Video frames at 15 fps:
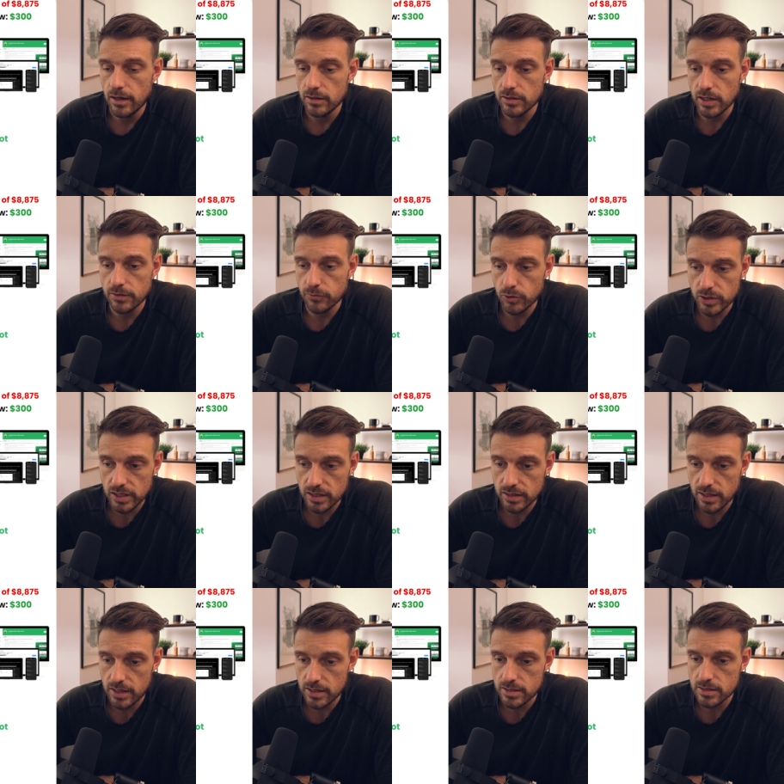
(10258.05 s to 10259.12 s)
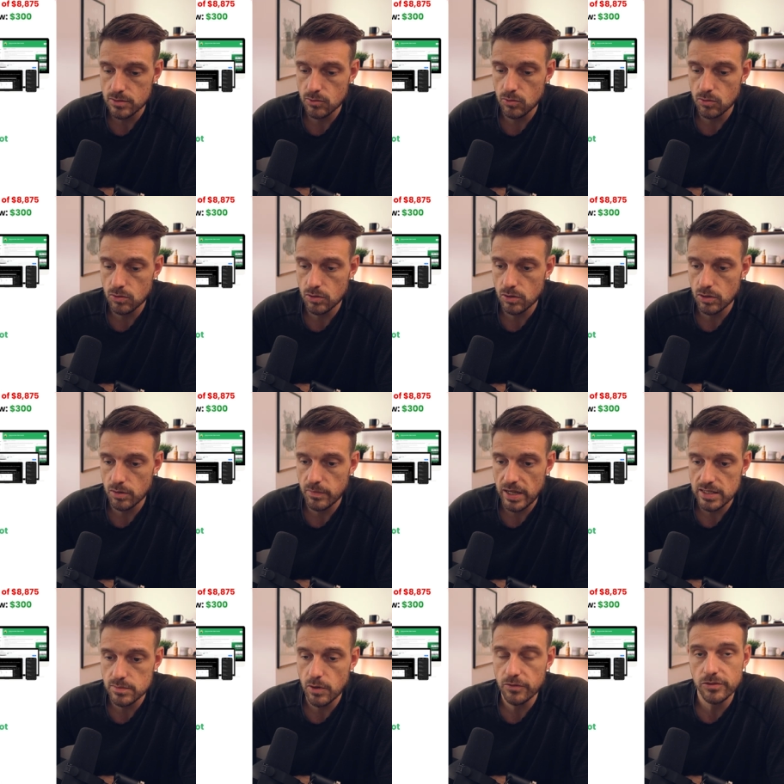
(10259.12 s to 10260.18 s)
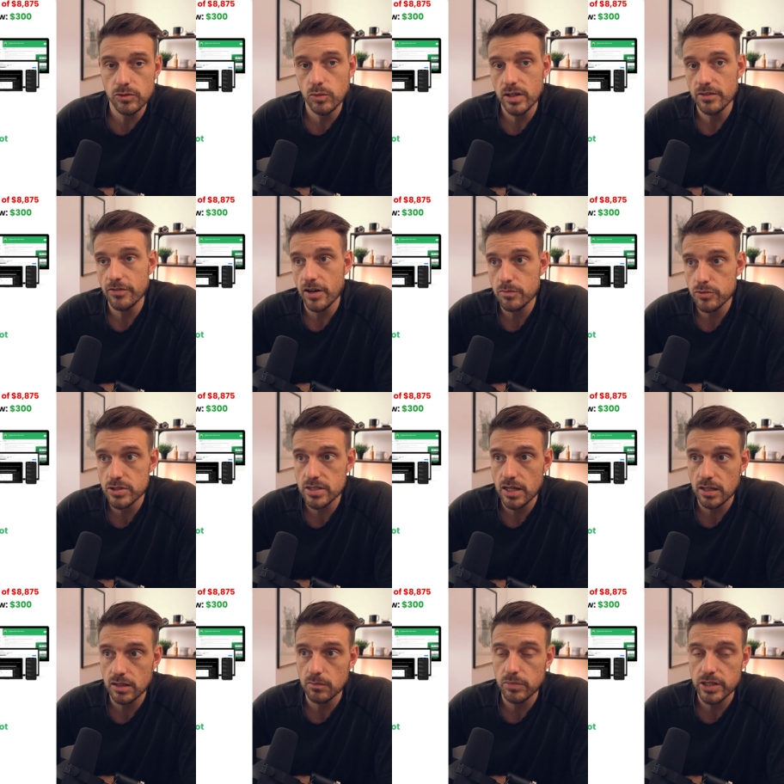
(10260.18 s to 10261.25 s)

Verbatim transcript: Uh, you got 14 days or a maximum of 25%